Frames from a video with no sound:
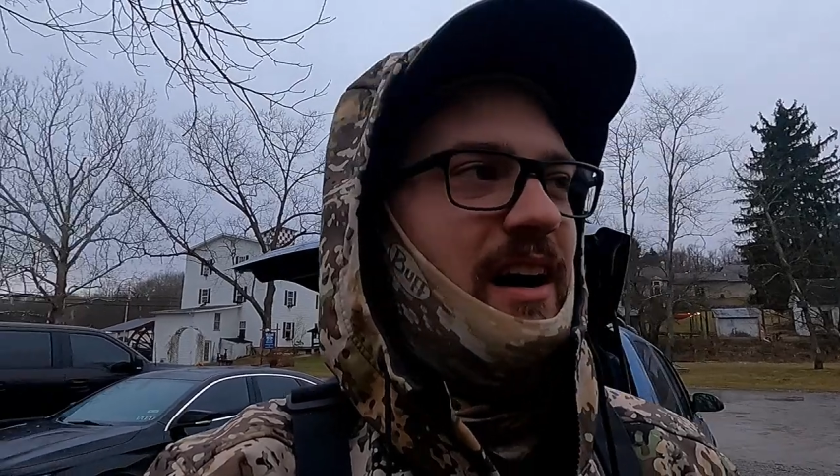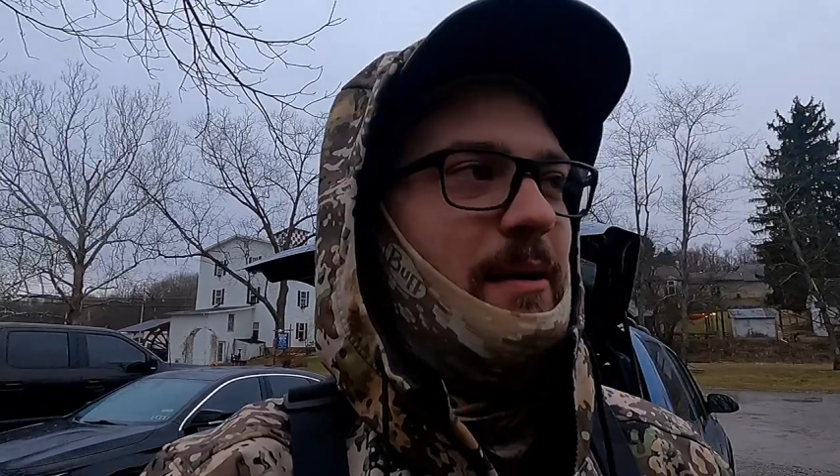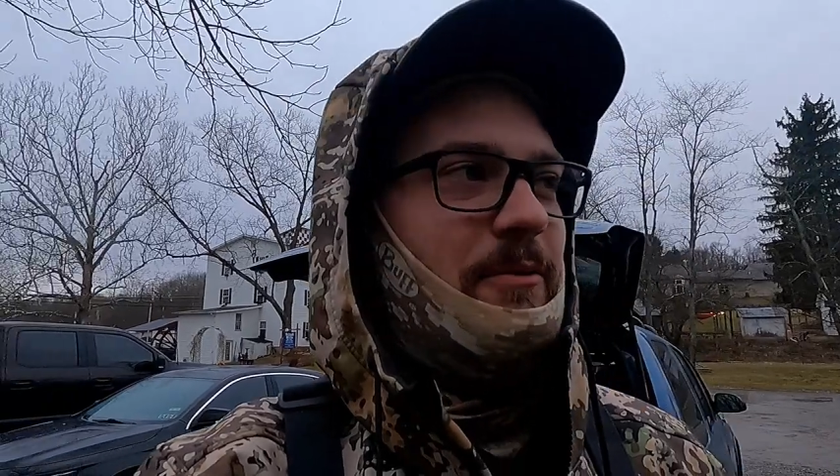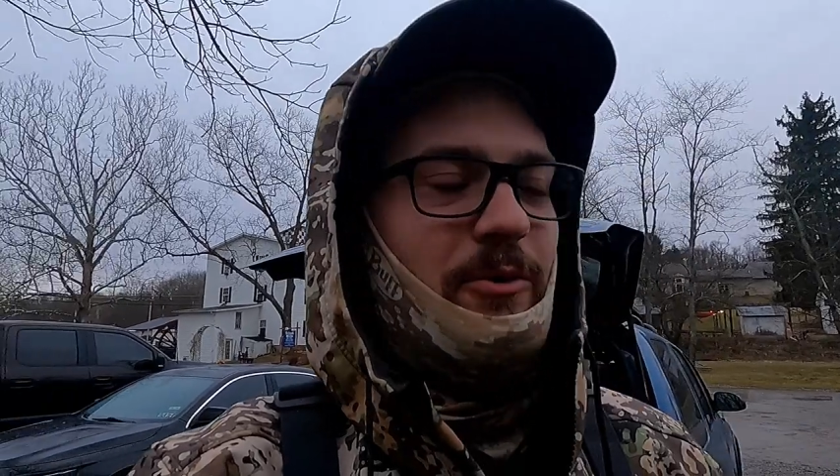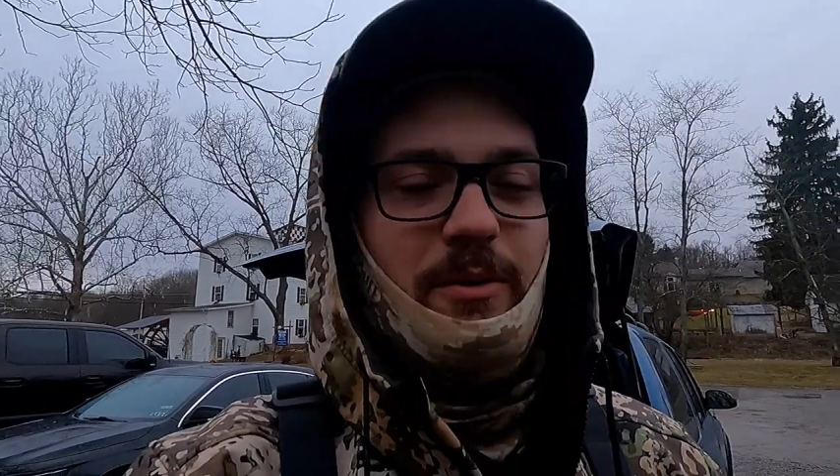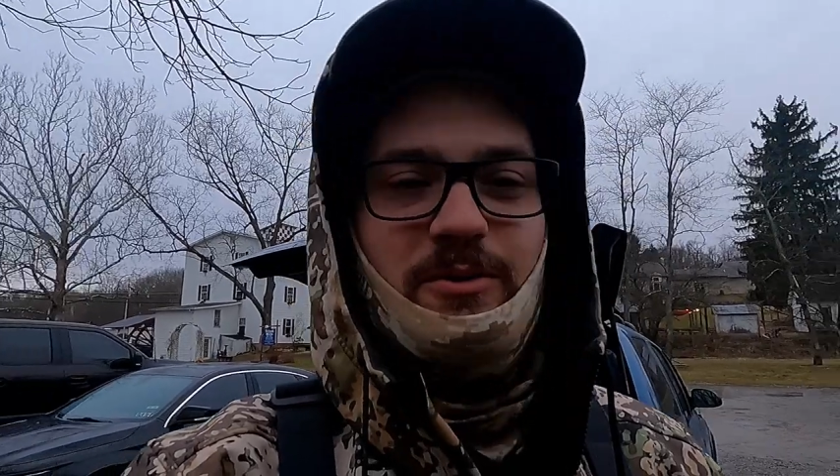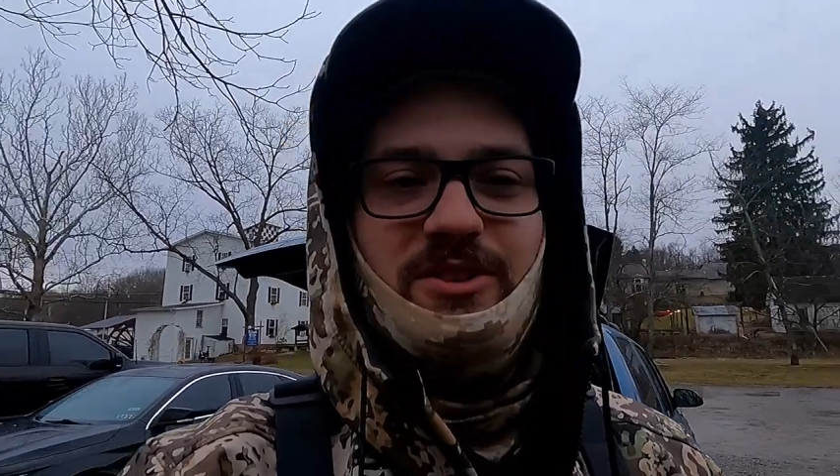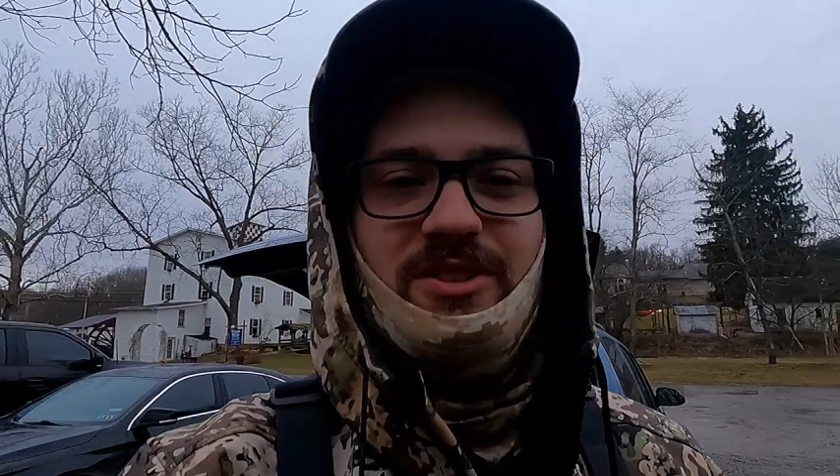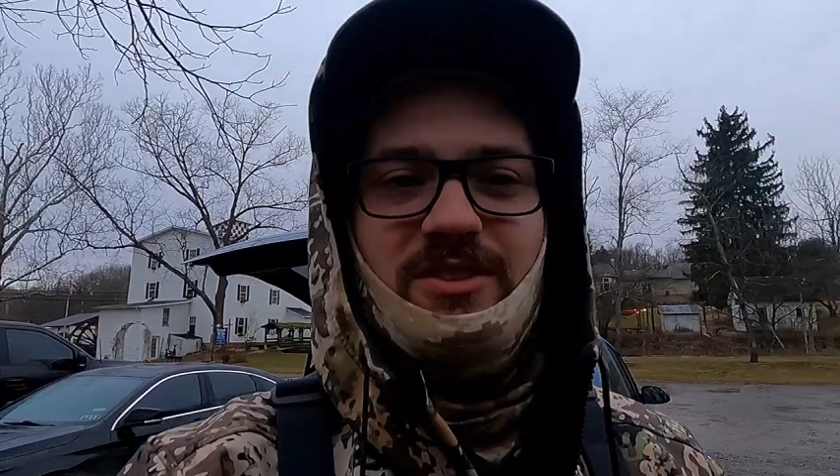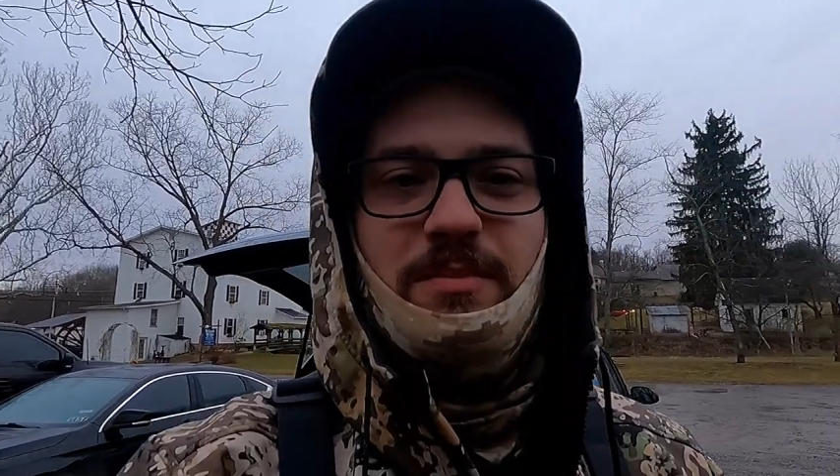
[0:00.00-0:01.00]
Um, everyone
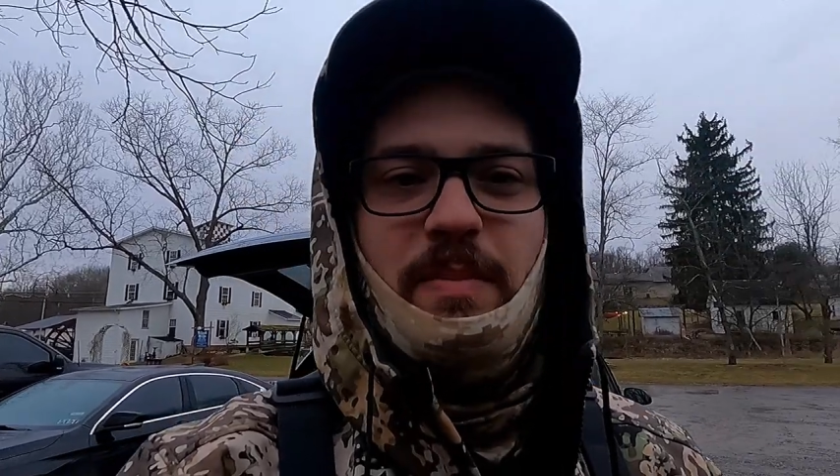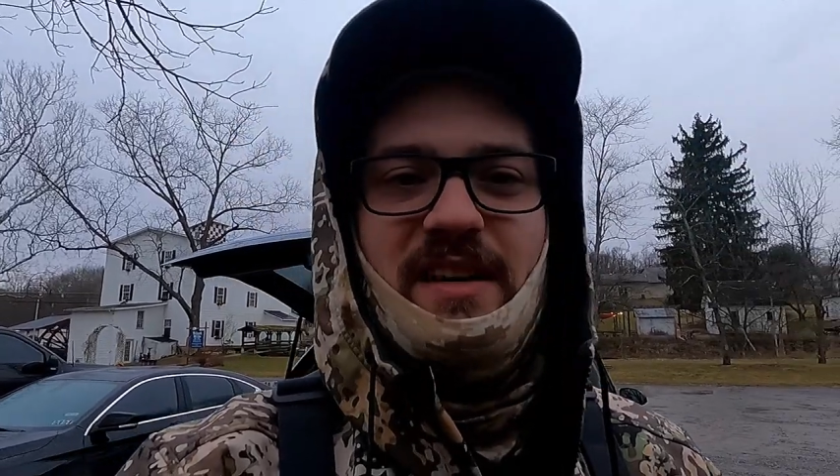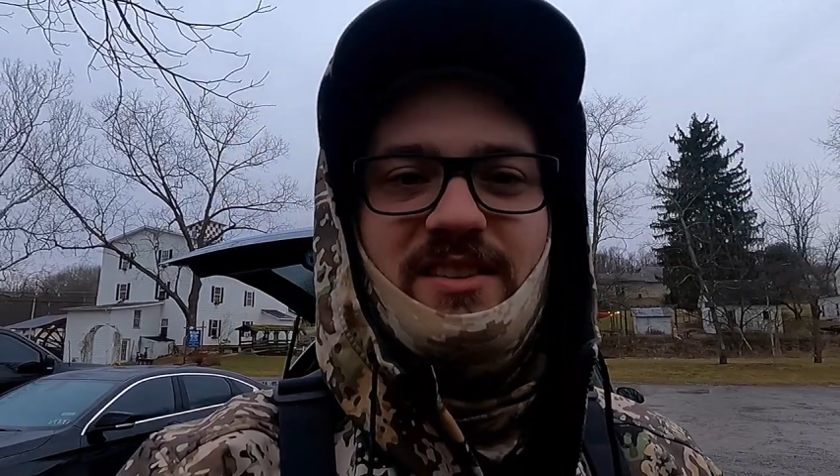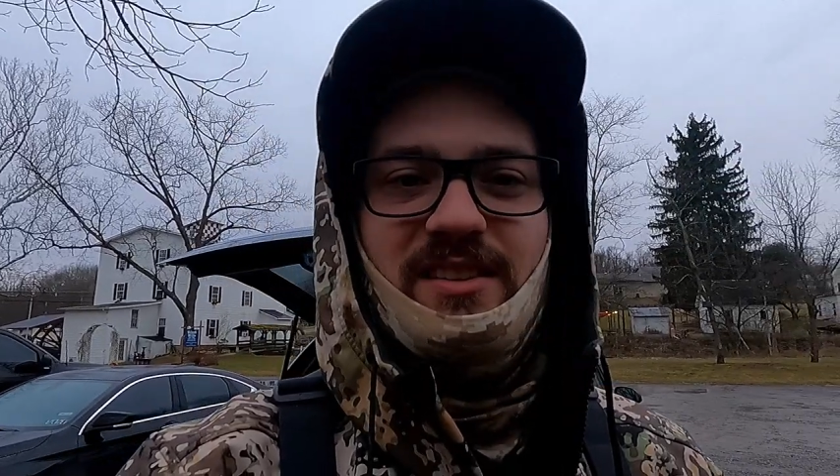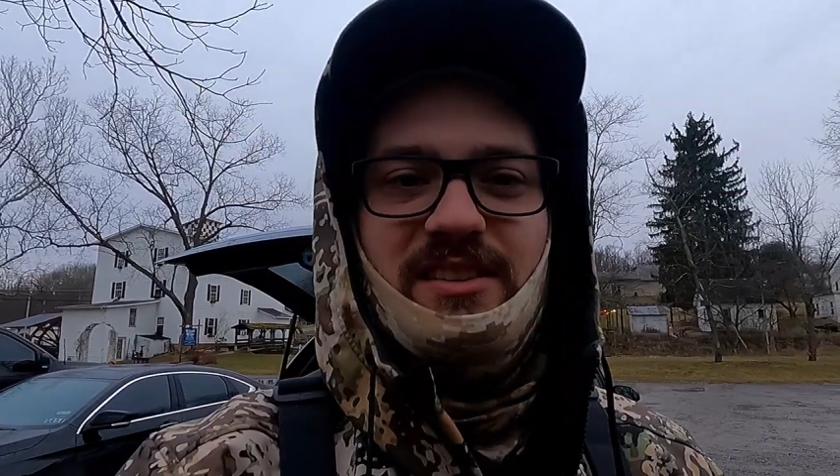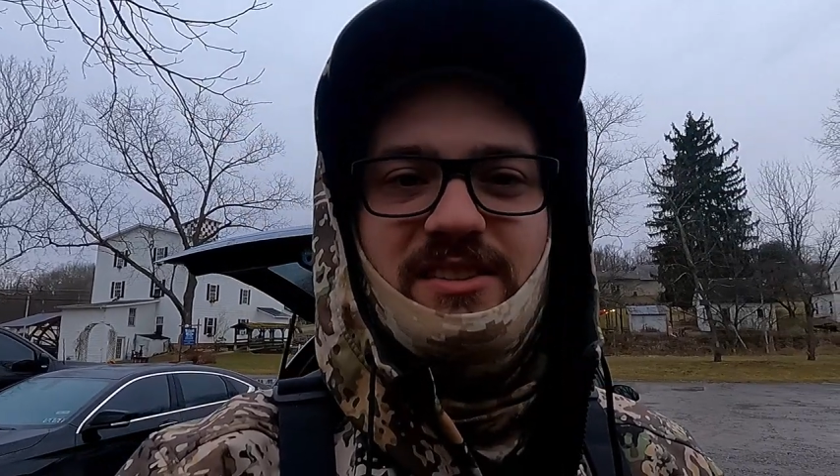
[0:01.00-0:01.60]
was basically